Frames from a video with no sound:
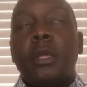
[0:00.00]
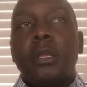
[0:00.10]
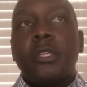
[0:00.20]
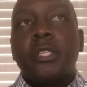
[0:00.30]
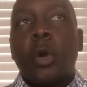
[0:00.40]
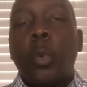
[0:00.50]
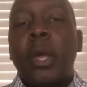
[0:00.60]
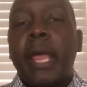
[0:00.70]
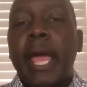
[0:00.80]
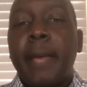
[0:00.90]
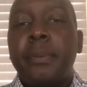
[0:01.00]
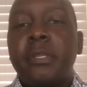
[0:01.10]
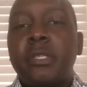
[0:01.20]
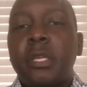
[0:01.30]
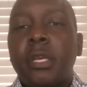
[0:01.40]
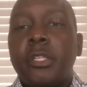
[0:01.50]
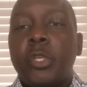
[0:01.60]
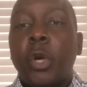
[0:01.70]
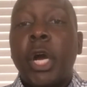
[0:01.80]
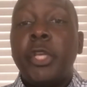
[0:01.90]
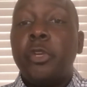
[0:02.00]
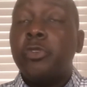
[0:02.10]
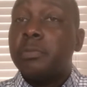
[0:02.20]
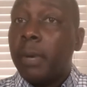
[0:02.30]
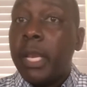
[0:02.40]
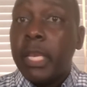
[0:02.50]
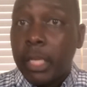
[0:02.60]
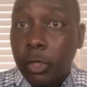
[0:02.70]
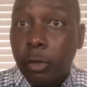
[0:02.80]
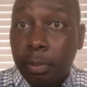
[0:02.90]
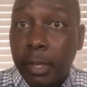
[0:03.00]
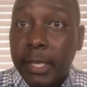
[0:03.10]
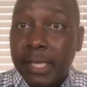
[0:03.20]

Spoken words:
So what happens to unused money in your plan?